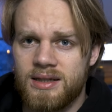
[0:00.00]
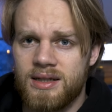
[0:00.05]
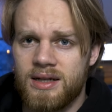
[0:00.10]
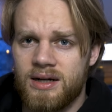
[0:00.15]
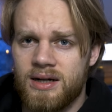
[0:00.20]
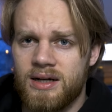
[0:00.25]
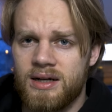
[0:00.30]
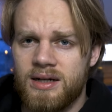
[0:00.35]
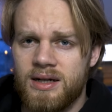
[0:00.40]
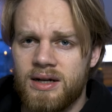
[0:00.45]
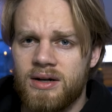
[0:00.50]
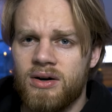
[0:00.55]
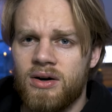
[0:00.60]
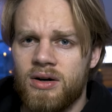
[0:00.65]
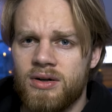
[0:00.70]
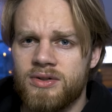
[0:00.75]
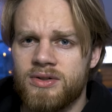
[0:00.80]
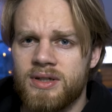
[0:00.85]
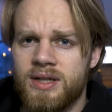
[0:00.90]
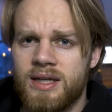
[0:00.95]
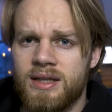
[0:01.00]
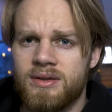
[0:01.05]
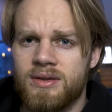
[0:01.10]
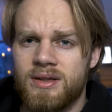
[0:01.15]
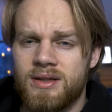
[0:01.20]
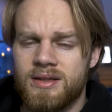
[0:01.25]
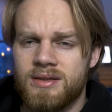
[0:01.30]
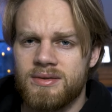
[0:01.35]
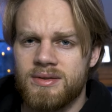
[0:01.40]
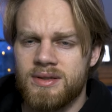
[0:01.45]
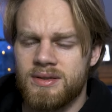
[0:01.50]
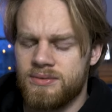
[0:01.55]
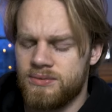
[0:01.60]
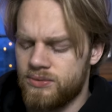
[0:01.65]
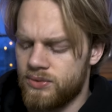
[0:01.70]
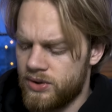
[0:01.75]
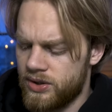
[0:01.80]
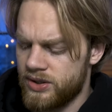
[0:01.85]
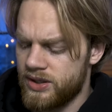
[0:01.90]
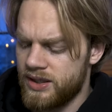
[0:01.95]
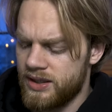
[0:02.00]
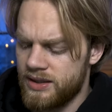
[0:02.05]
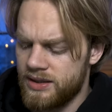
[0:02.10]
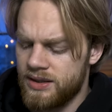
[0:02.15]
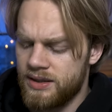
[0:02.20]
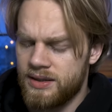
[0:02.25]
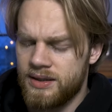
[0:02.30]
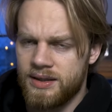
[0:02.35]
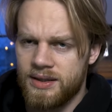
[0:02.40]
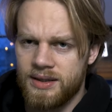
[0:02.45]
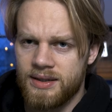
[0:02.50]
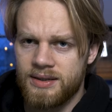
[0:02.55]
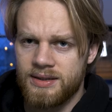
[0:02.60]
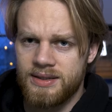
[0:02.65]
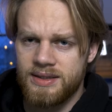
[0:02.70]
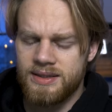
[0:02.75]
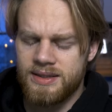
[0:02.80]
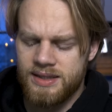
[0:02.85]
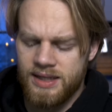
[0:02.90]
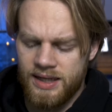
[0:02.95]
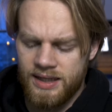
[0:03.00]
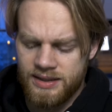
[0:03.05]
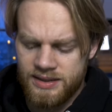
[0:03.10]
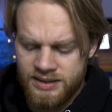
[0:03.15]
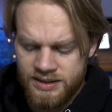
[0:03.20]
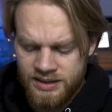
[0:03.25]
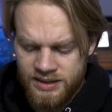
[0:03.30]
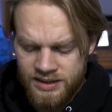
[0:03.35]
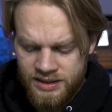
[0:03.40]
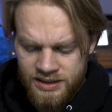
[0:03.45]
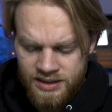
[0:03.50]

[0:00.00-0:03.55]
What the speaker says: they're hard to get working these days.